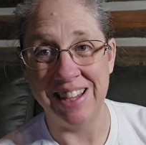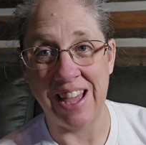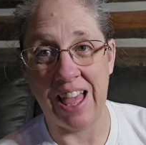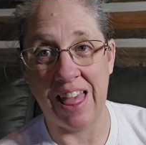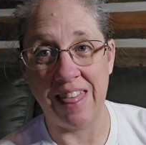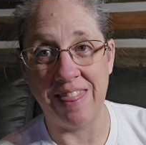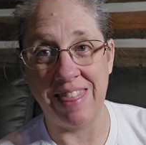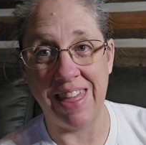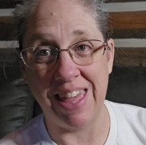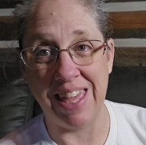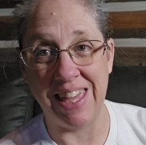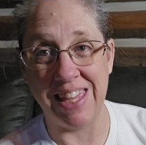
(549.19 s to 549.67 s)

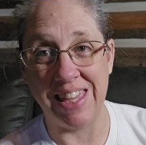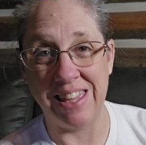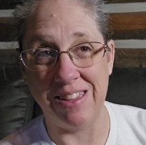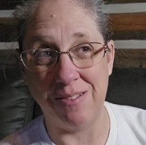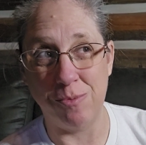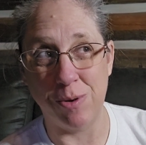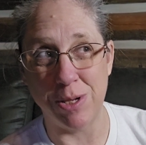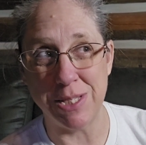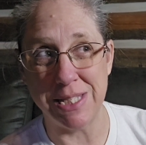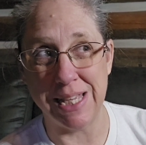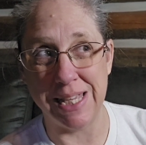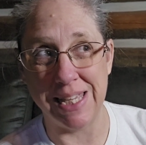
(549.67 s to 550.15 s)
I think,
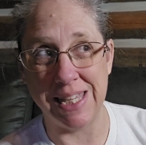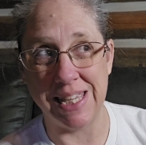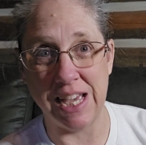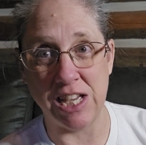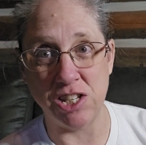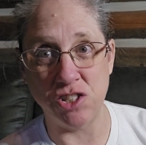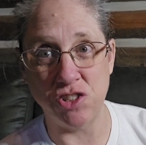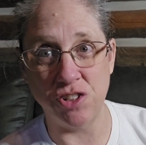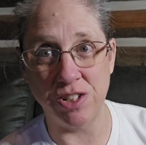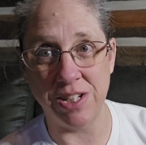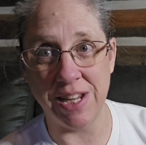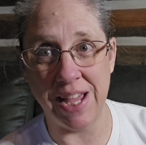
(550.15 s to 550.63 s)
was it
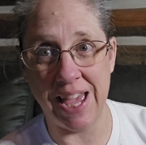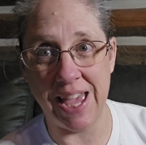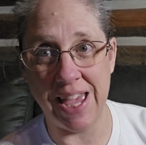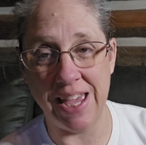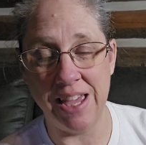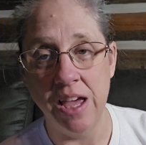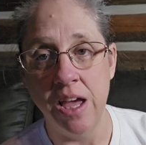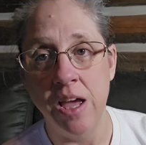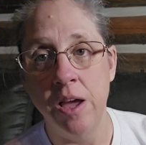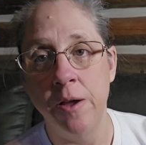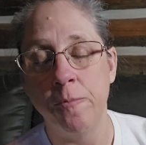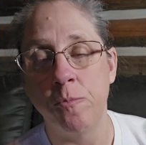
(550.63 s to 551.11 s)

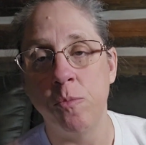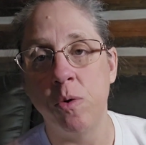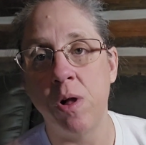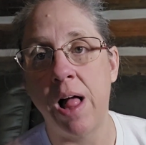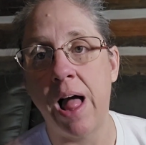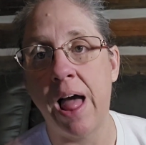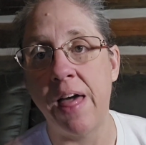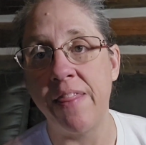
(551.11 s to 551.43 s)
yesterday? Well,